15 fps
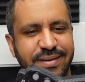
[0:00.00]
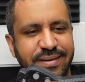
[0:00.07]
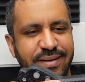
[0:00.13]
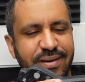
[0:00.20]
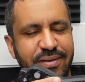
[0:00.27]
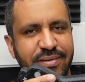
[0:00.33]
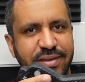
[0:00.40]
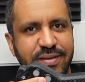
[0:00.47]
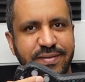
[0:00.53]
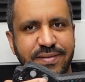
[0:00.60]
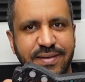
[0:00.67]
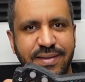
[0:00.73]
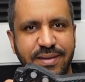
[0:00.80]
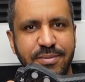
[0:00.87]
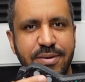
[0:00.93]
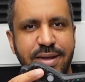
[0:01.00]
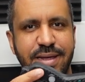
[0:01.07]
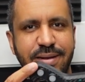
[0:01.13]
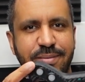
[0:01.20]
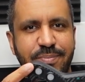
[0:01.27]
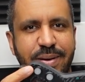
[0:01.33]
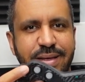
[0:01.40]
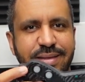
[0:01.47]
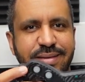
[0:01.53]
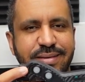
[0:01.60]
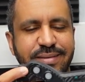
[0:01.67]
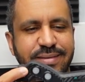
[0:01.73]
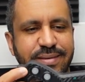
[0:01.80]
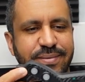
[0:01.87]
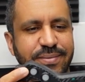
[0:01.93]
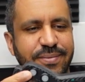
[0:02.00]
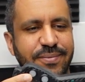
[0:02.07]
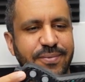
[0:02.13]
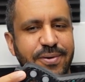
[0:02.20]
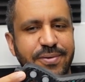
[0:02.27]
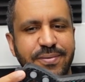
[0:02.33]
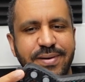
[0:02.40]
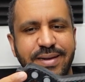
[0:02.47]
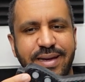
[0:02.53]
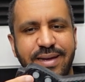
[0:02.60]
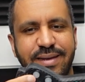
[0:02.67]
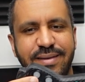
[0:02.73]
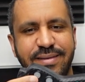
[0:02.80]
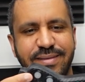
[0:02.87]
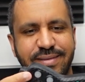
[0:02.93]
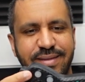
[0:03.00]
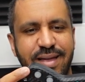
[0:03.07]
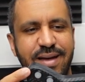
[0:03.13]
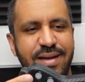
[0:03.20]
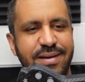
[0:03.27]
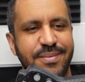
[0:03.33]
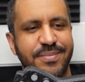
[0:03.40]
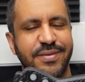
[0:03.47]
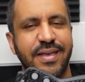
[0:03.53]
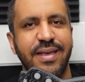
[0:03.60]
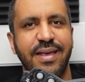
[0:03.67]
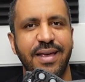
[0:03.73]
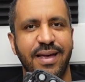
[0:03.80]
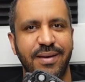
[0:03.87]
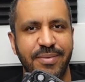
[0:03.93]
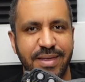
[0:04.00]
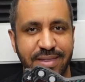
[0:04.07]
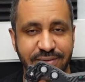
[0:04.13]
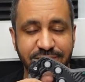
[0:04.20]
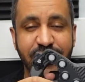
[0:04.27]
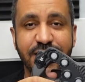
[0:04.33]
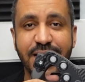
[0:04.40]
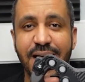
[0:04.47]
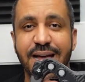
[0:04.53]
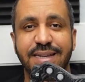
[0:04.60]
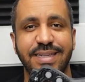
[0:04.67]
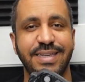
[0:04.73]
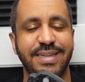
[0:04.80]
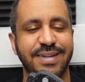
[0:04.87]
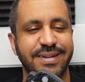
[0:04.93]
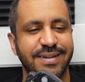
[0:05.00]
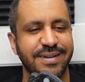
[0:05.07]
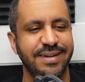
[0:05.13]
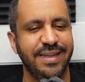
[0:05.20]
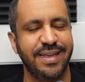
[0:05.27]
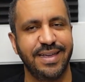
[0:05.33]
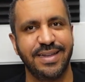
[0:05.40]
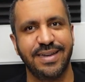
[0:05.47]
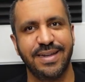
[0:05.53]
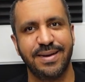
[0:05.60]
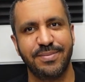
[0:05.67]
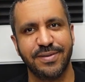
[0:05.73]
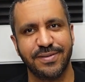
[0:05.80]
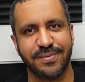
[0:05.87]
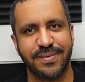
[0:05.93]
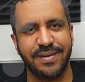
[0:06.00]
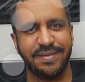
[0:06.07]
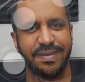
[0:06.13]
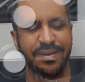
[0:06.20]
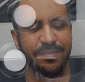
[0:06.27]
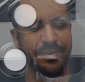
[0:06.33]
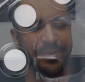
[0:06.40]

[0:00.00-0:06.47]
and all these illuminated buttons and rotary dials, knobs. I mean, there's a lot here, and Moza Racing